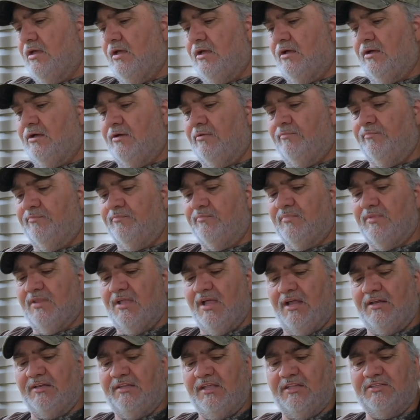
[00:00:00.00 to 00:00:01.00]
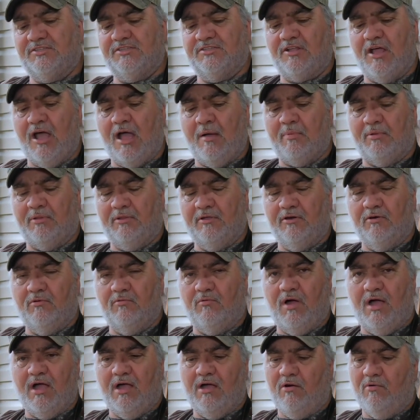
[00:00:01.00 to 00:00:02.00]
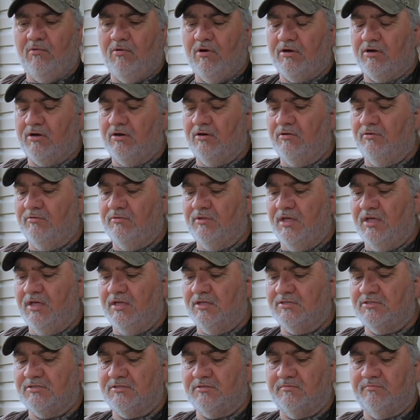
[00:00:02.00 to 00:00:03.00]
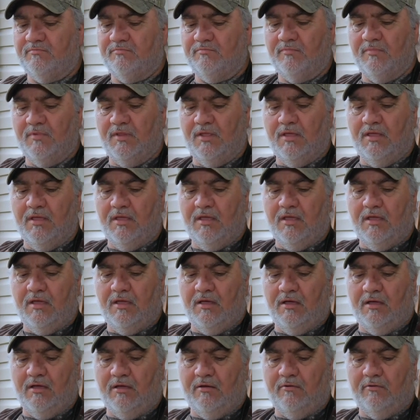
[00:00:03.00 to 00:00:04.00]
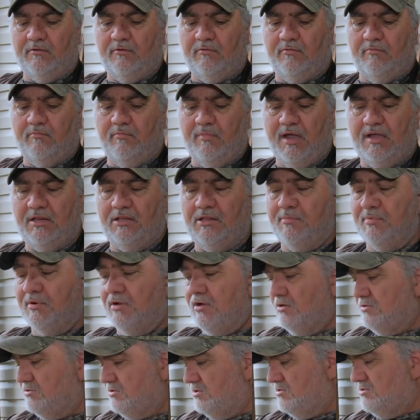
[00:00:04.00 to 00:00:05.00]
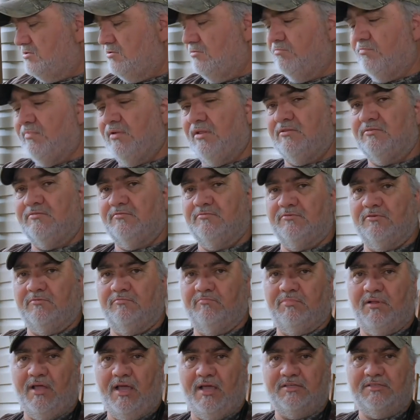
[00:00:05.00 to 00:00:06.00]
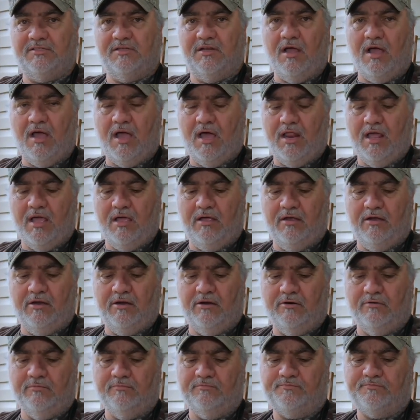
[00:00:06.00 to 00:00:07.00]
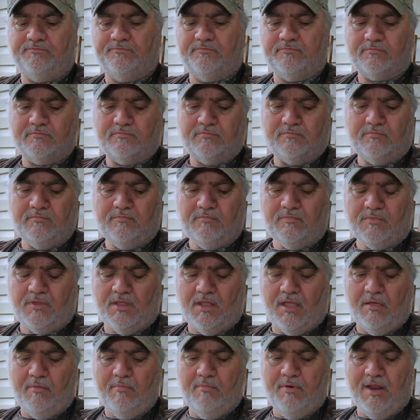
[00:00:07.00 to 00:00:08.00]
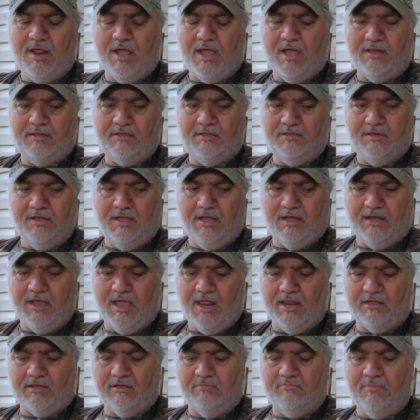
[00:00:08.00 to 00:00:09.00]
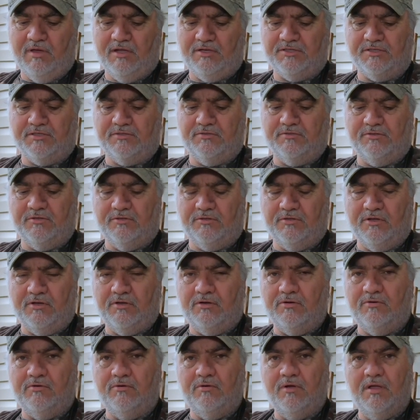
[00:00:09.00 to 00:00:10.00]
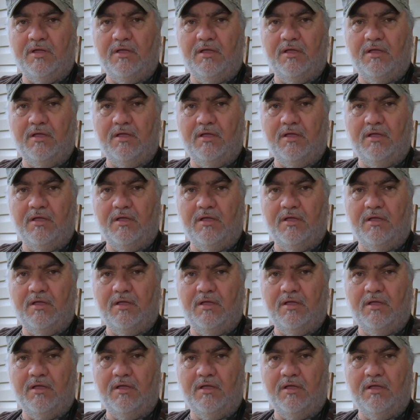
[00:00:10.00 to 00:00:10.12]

Um, I did stop a little while working on this. Uh, mainly because it's so been so blasted hot out here, but I I got a commission to do